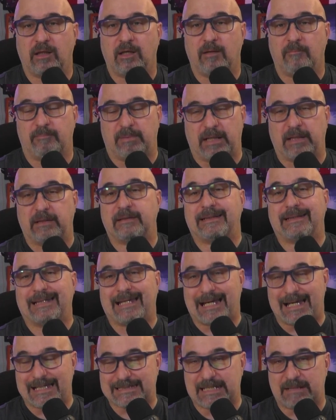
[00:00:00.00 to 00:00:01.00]
But
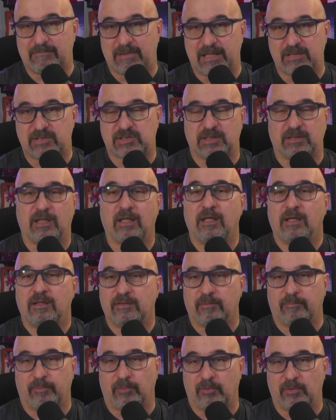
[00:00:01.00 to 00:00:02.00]
as I mentioned, the
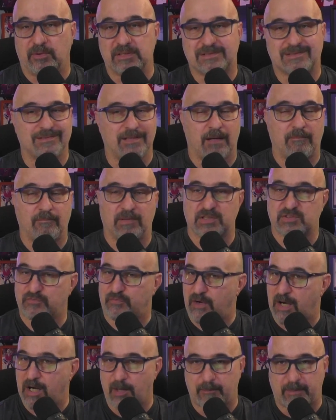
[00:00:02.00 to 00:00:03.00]
Bruins, not much
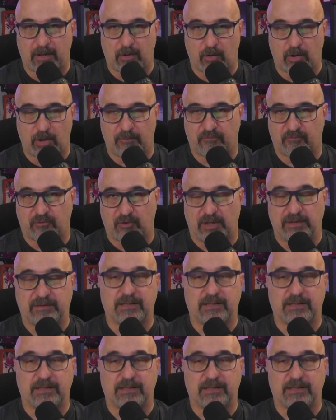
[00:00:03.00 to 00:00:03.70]
firepower up front.